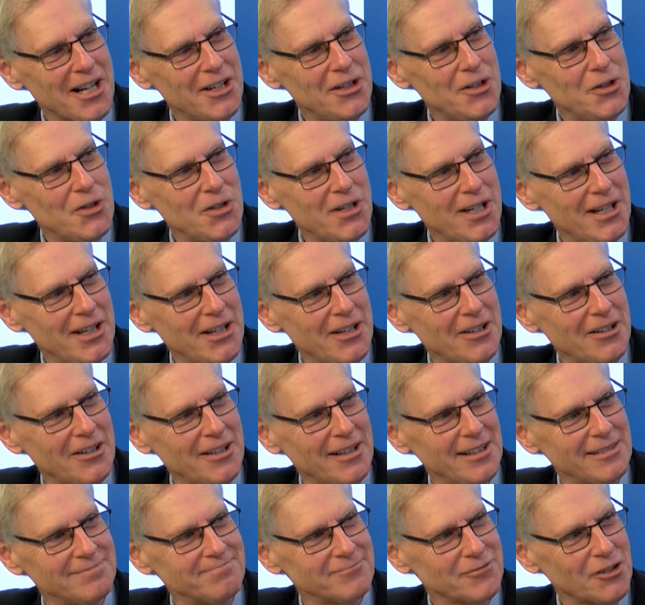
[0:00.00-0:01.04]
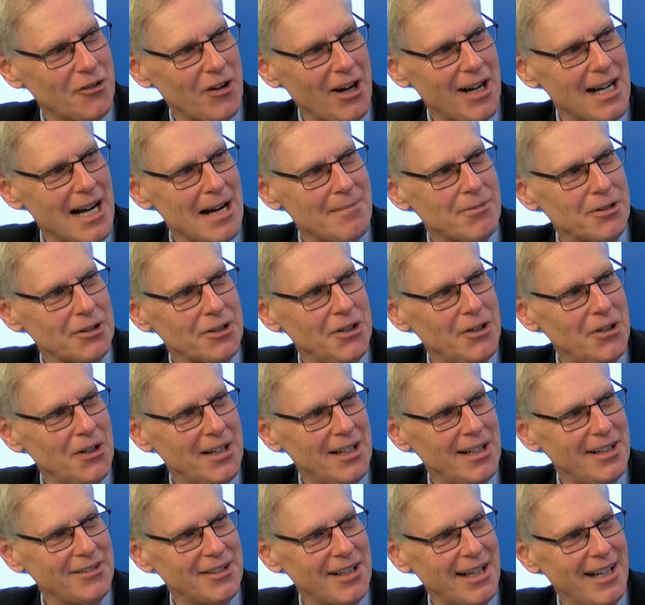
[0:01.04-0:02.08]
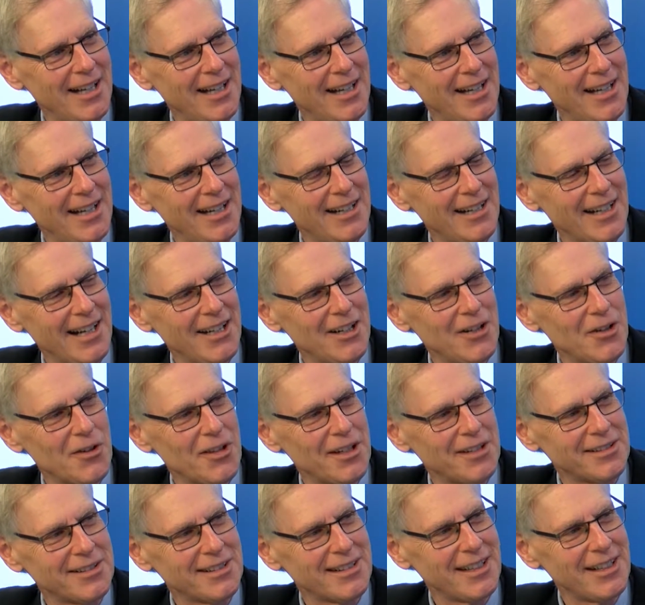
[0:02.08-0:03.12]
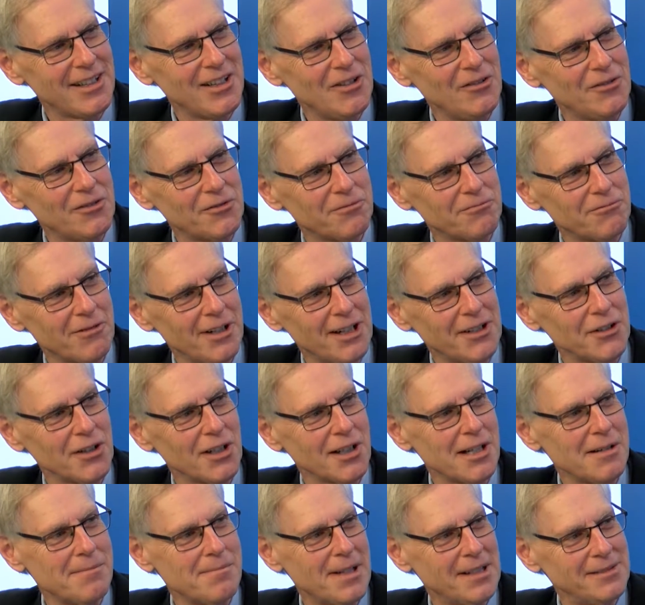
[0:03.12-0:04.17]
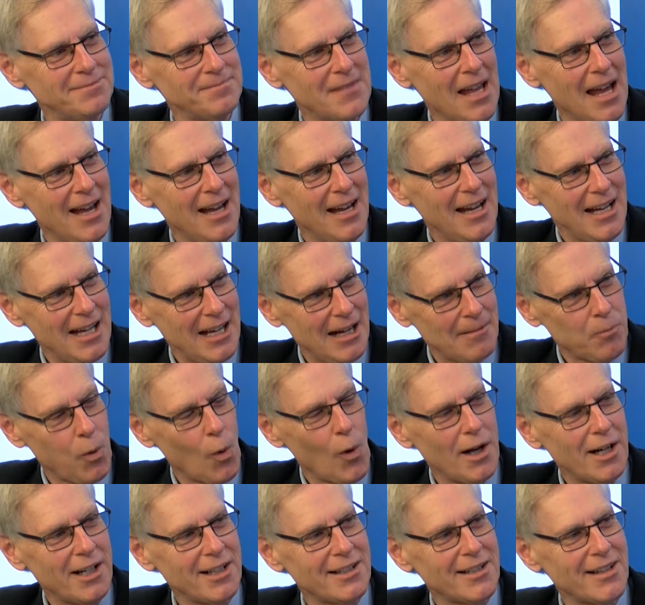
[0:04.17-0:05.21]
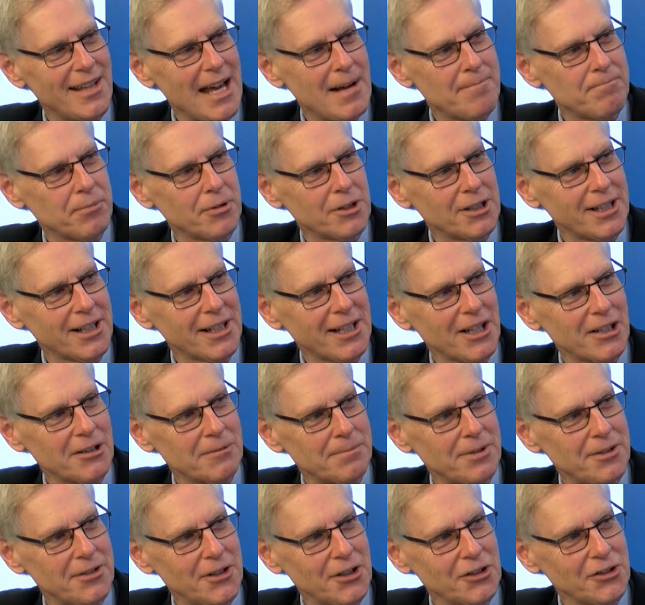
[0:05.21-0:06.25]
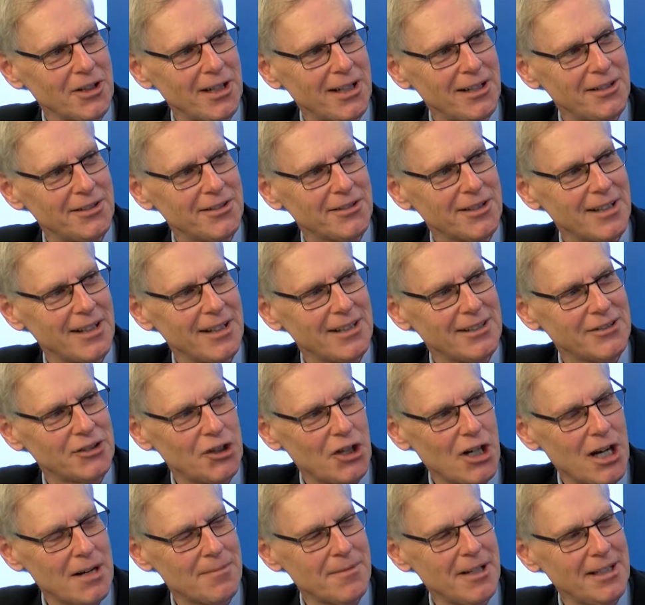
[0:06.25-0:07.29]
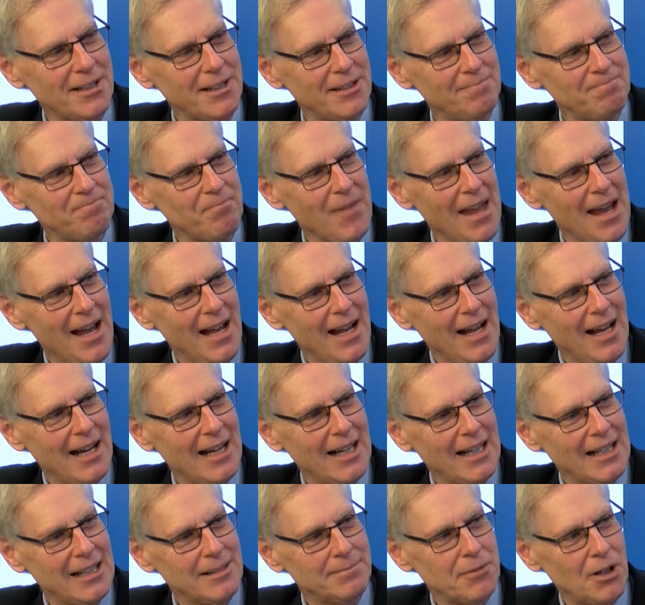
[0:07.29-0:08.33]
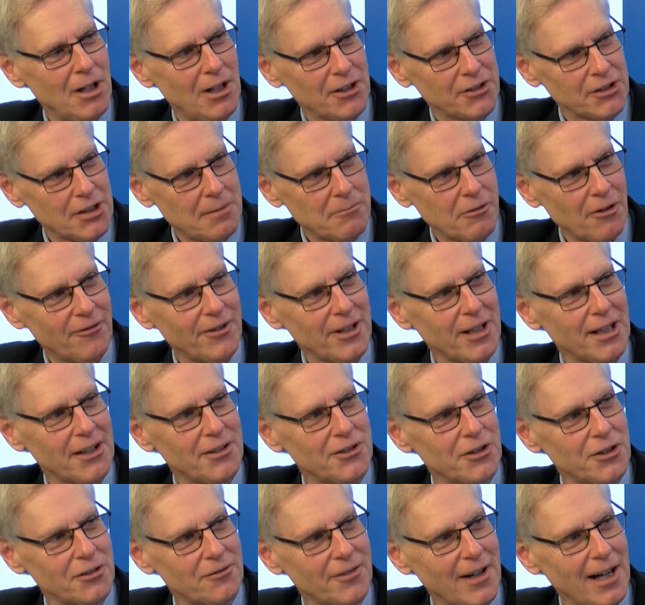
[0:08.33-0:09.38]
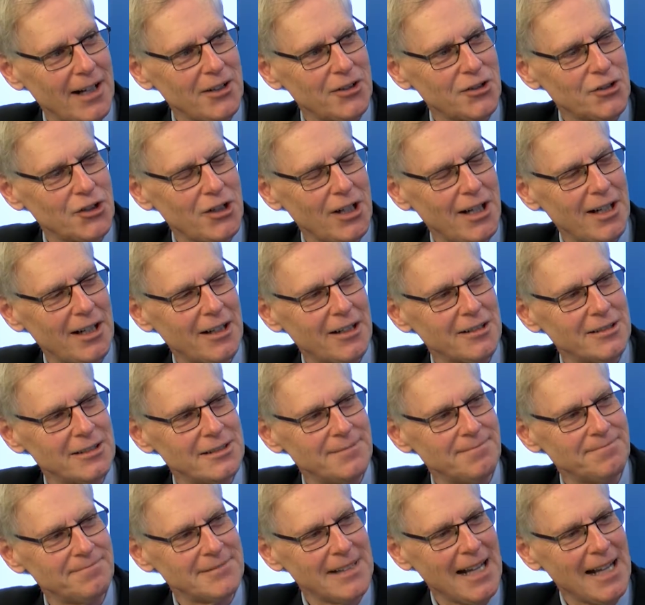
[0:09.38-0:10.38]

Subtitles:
a new year and great opportunities ahead, and I know that you've recently been appointed to that particular position as chairman, and Paul Somerville is your vice chair, and